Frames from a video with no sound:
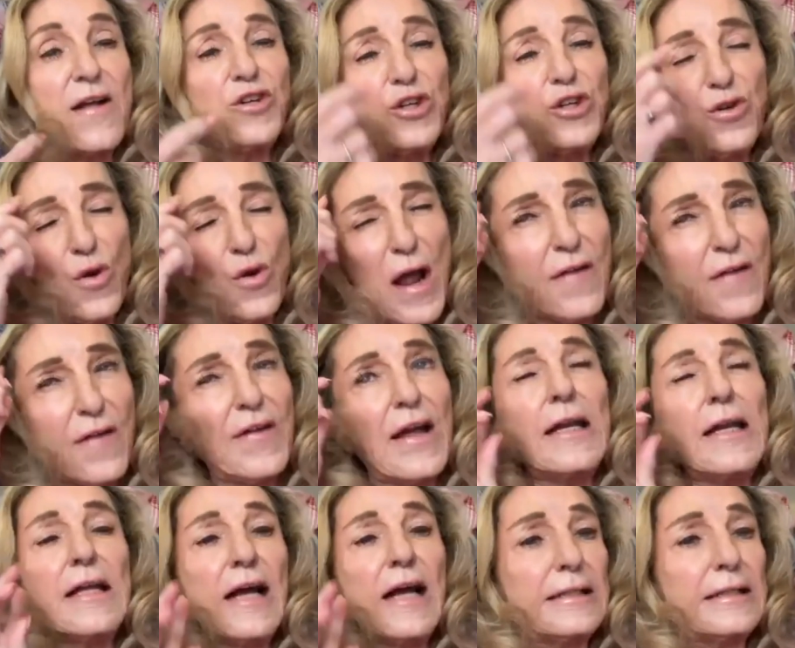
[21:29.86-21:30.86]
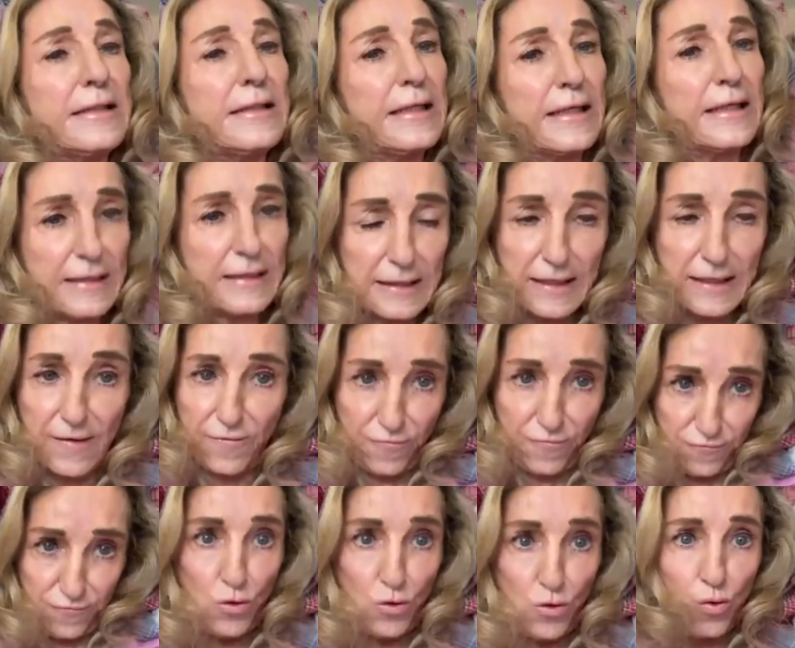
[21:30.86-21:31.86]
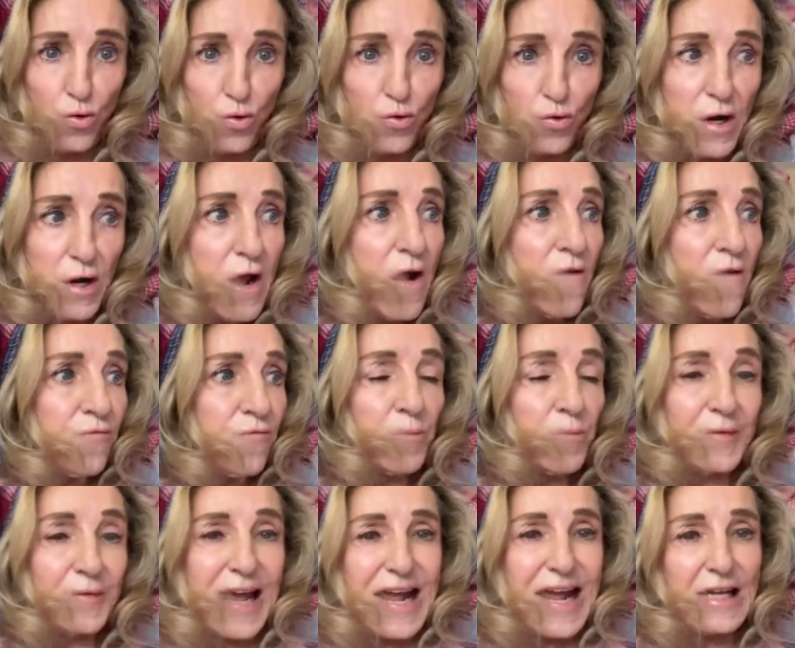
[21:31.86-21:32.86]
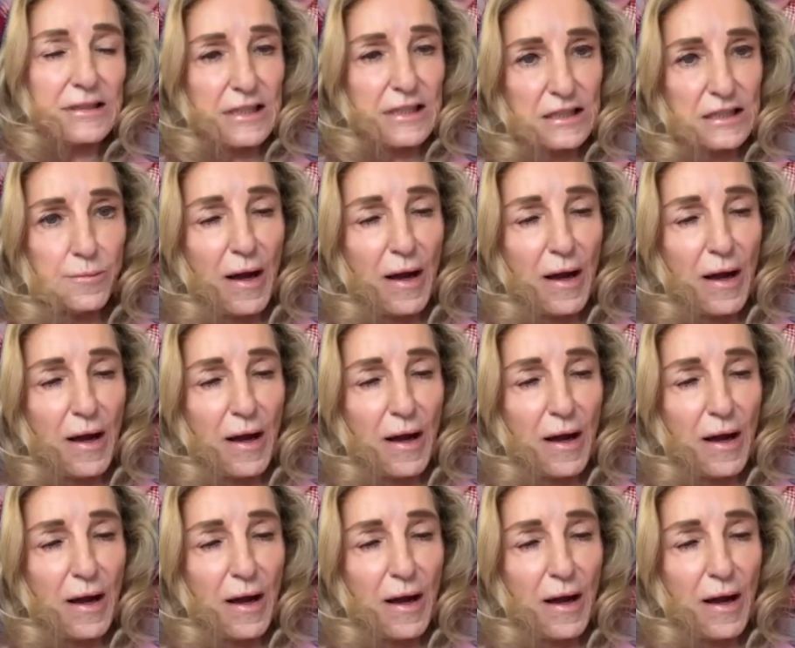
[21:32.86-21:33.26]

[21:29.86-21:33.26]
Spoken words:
you have any idea to get food from Kansas?